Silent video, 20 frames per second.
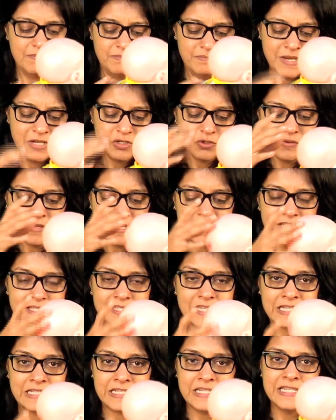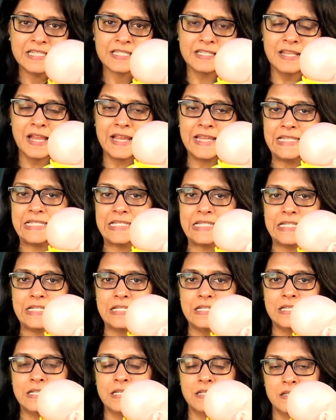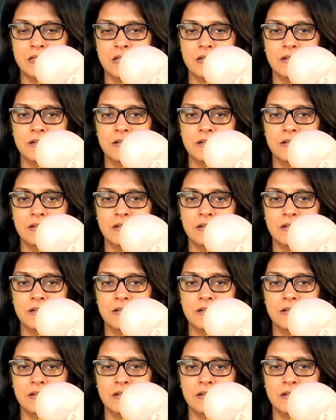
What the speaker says: make sure that it is at least 19